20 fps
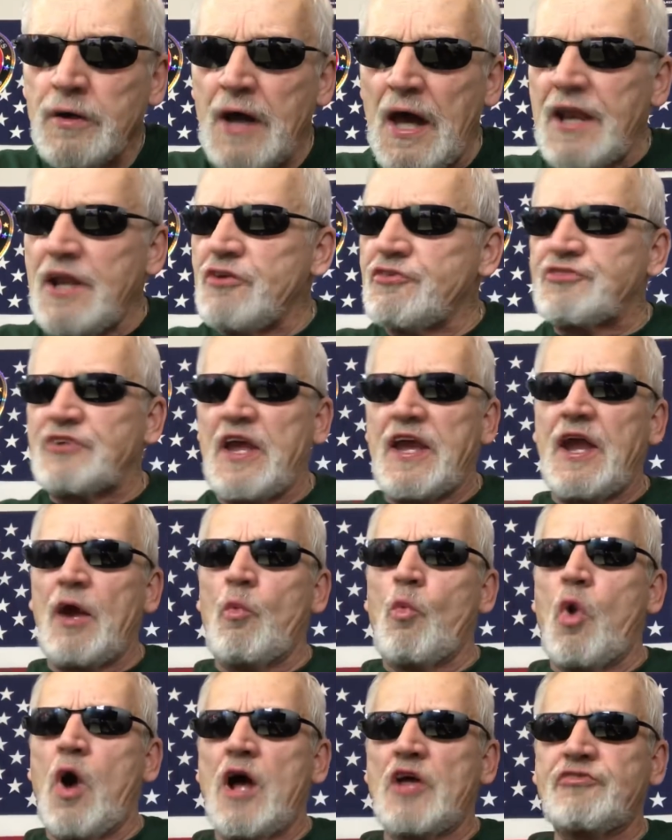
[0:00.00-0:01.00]
I didn't say it
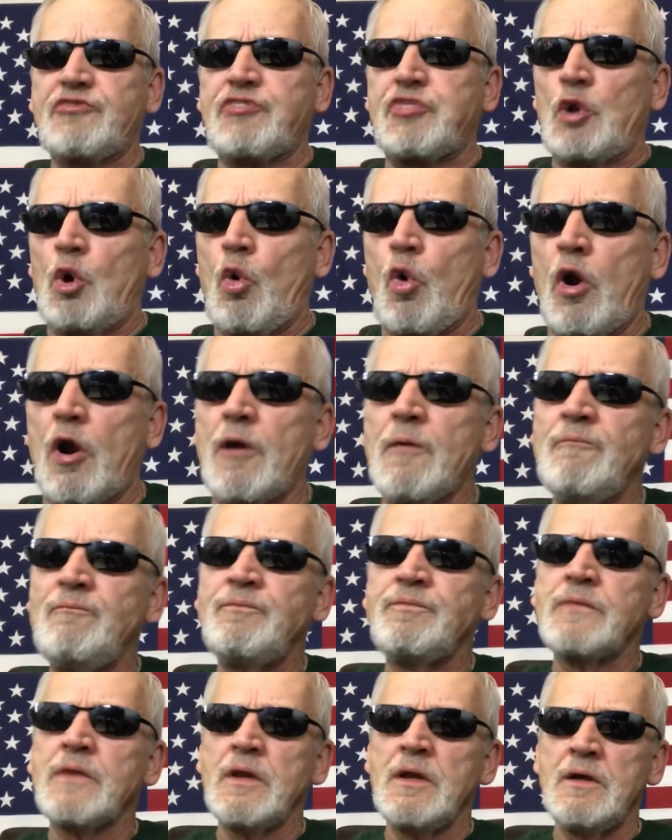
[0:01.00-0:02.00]
was Thor,
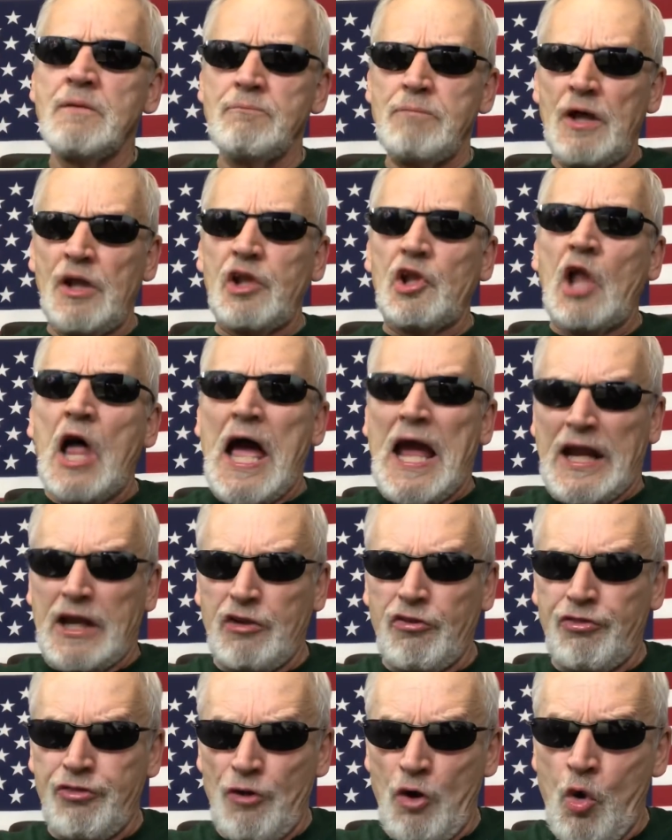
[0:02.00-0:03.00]
but like
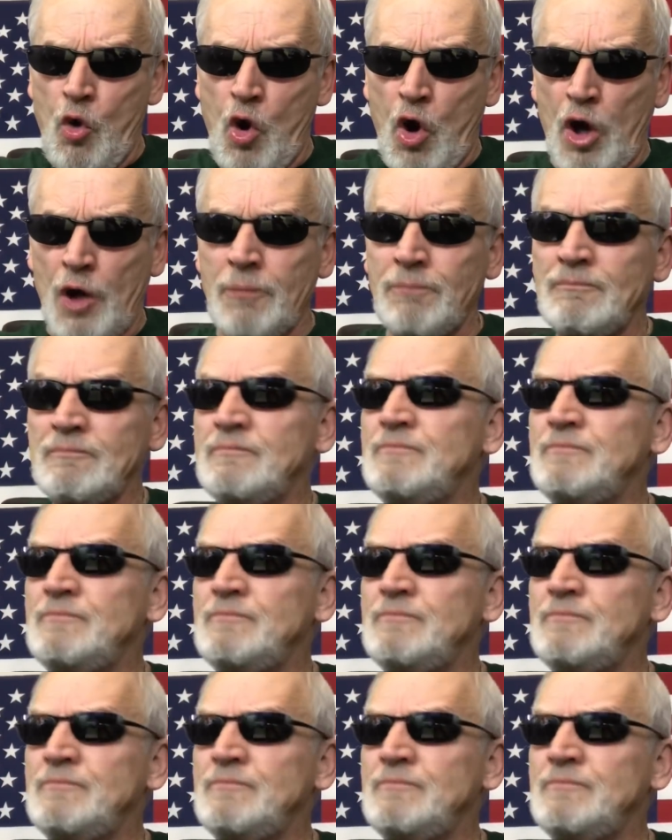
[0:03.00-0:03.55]
Thor,